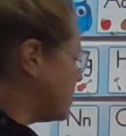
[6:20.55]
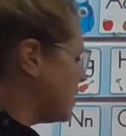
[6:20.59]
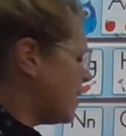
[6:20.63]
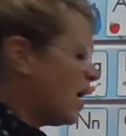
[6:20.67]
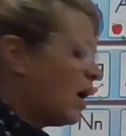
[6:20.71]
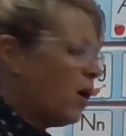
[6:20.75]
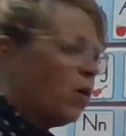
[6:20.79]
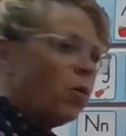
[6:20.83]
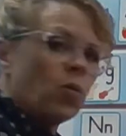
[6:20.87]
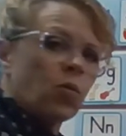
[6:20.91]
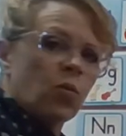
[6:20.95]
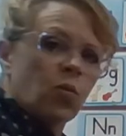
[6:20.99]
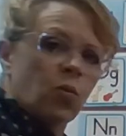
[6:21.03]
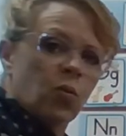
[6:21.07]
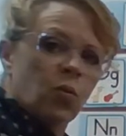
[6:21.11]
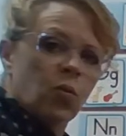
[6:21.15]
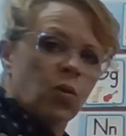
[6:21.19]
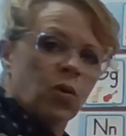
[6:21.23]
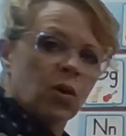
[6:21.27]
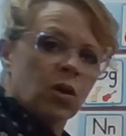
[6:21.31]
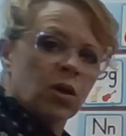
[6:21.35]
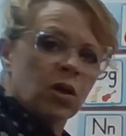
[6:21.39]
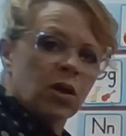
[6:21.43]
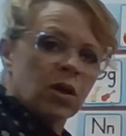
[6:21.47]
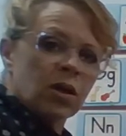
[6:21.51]
that
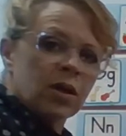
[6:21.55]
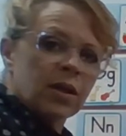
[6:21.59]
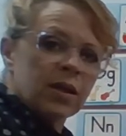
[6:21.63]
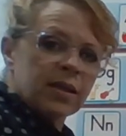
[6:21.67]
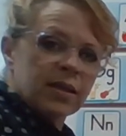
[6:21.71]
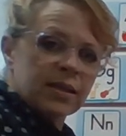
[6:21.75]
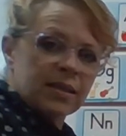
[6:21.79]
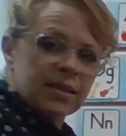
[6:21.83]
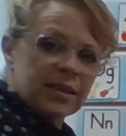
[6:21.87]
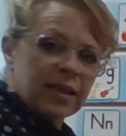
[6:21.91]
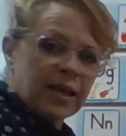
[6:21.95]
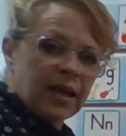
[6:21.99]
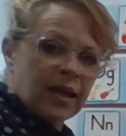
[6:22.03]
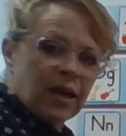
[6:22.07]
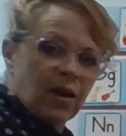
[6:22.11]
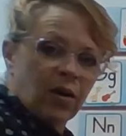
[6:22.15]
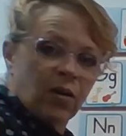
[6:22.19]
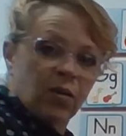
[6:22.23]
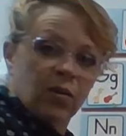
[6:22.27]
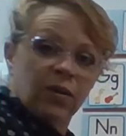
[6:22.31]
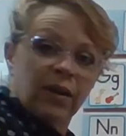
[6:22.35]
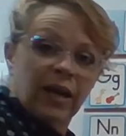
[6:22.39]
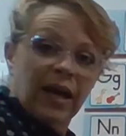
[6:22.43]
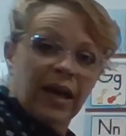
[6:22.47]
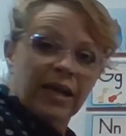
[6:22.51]
w
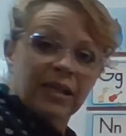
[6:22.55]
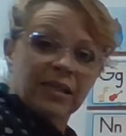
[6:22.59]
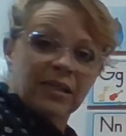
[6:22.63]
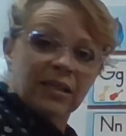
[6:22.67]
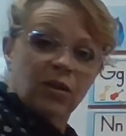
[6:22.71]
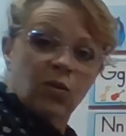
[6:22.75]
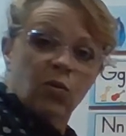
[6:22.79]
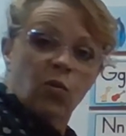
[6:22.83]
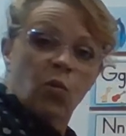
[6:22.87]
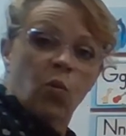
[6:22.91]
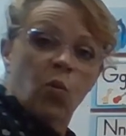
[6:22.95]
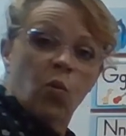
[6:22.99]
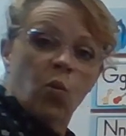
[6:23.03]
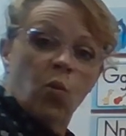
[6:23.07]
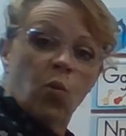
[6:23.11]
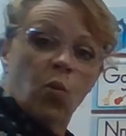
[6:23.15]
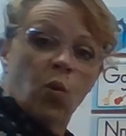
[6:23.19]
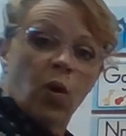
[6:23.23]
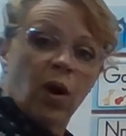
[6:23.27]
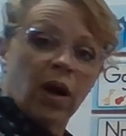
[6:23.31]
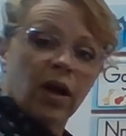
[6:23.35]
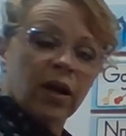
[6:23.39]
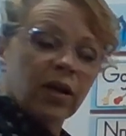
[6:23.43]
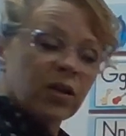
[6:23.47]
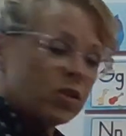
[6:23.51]
sound, as in
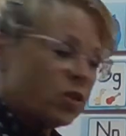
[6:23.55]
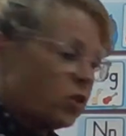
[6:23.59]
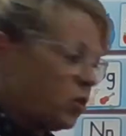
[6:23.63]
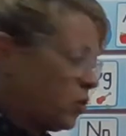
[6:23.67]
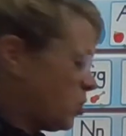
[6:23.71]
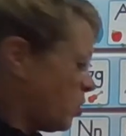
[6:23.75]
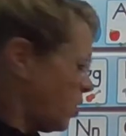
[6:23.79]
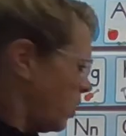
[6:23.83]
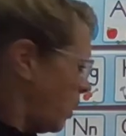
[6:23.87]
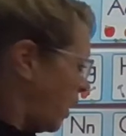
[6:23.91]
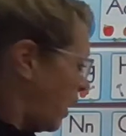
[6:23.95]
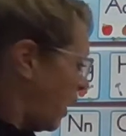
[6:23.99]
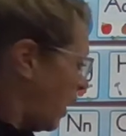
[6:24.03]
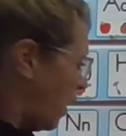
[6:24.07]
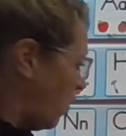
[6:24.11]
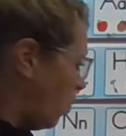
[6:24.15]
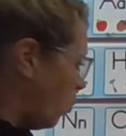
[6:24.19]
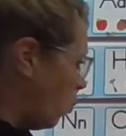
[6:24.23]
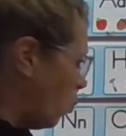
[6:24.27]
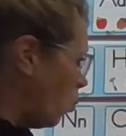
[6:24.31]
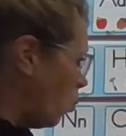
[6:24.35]
watch and